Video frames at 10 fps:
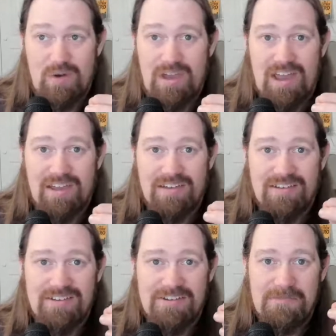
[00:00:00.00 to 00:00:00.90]
Okay,
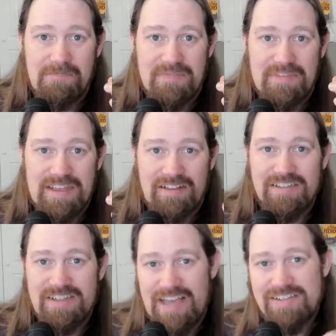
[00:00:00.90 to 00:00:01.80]

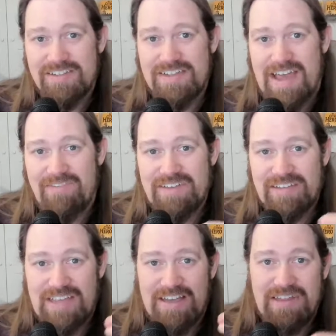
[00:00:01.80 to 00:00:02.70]
Ecclesiastes
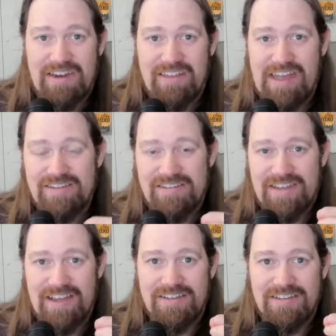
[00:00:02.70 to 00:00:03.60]
dives into that and
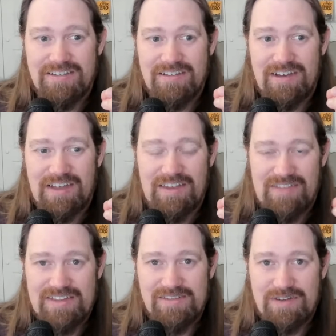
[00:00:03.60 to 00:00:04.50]
says, if
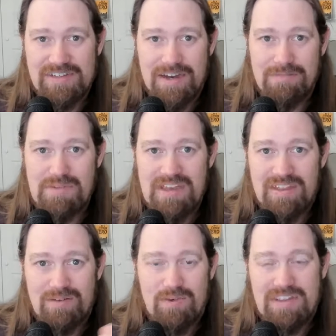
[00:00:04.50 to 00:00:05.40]
that's what it's going to be,
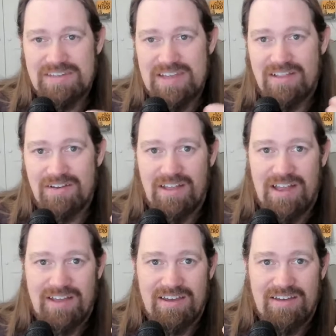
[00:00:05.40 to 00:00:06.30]
then what does that look
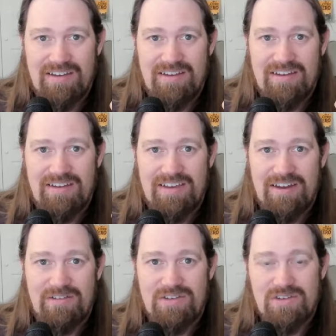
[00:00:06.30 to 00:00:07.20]
like?
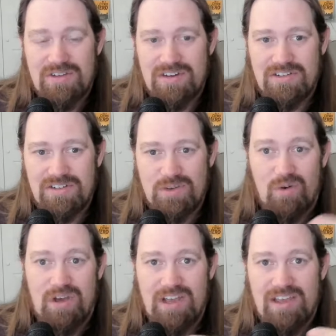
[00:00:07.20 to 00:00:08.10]
You should
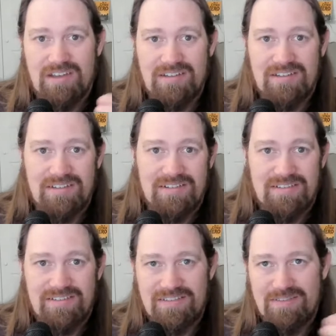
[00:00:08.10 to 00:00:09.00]
enjoy
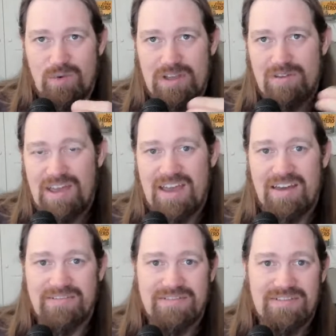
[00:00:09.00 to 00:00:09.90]
what you
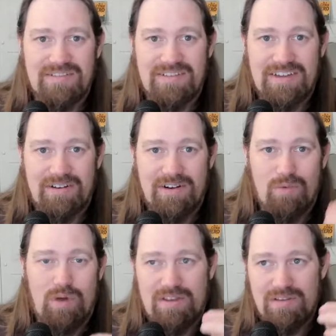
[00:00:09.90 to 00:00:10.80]
have, or
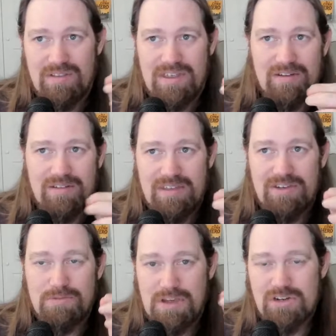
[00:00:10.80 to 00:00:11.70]
what you
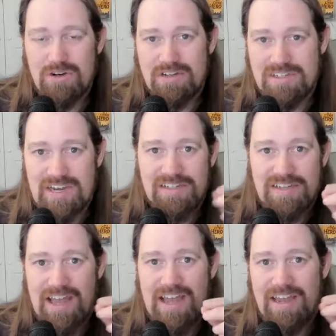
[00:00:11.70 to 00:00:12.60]
should make sure to set
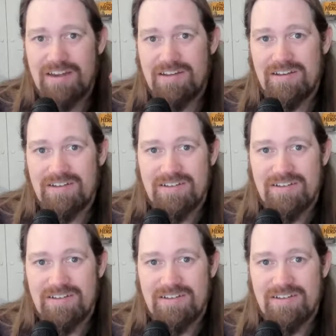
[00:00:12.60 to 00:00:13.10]
aside